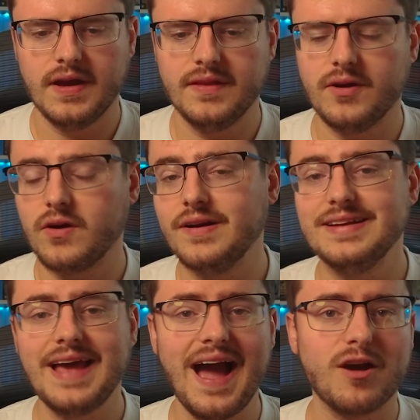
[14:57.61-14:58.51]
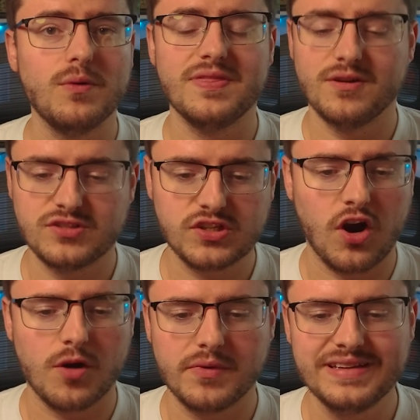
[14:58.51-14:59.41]
and they're going to attack with their
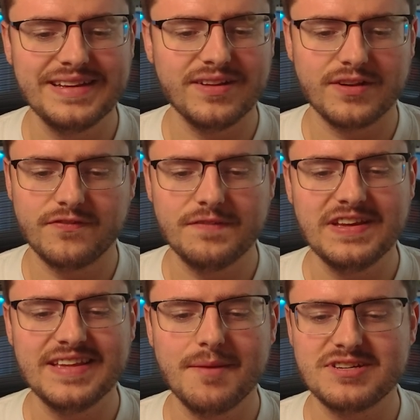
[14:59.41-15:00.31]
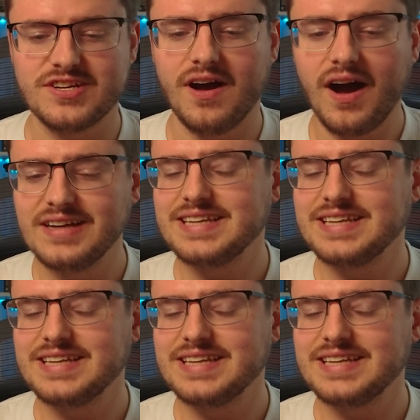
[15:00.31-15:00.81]
Skarmory, dealing 50 damage to us.